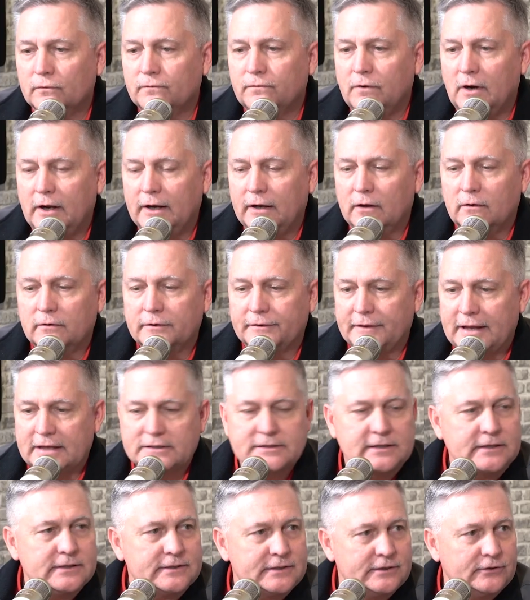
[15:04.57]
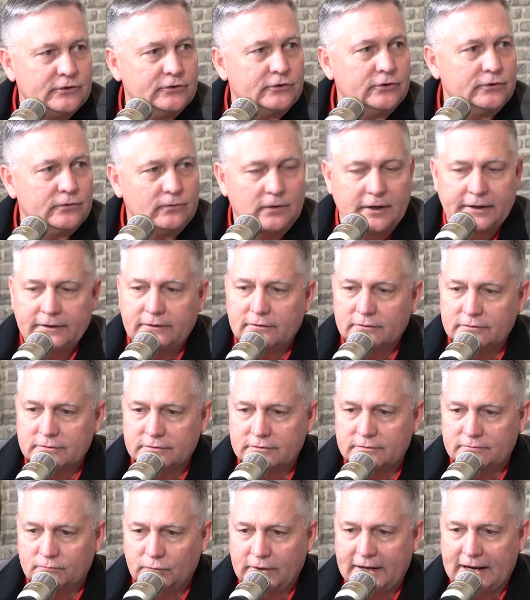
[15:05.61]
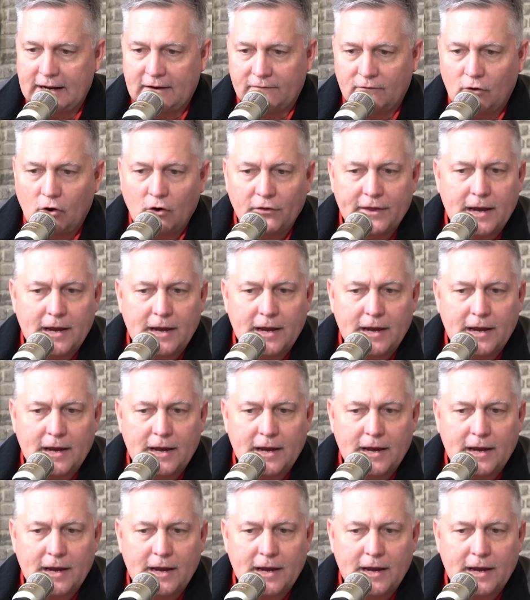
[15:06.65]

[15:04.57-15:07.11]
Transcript: your file, and that's easy to do, right? We have all